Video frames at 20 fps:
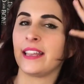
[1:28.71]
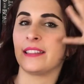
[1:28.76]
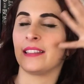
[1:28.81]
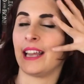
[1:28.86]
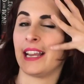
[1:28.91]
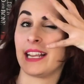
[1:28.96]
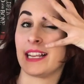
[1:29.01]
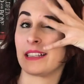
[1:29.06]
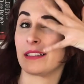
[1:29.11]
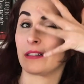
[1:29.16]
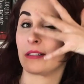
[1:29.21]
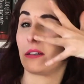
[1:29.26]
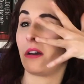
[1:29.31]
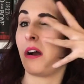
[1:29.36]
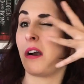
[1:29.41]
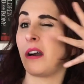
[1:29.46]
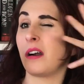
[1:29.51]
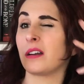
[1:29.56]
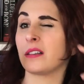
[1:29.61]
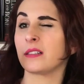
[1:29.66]
and like has
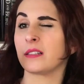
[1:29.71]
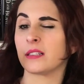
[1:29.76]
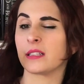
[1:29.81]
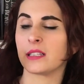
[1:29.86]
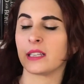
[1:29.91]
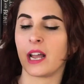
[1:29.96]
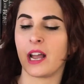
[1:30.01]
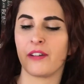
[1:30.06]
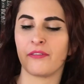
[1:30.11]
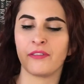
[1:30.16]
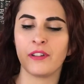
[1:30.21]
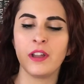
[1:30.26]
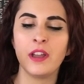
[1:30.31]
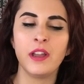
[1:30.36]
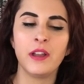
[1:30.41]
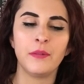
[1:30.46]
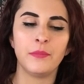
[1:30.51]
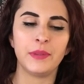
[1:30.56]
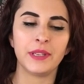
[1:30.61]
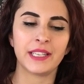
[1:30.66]
scars and stuff
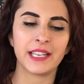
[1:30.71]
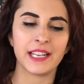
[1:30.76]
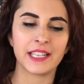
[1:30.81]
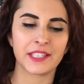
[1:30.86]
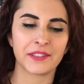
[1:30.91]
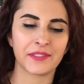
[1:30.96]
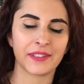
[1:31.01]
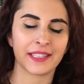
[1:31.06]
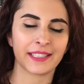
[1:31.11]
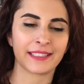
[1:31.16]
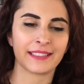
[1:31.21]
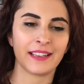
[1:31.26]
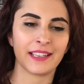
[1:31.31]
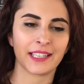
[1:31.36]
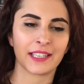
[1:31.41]
because of a,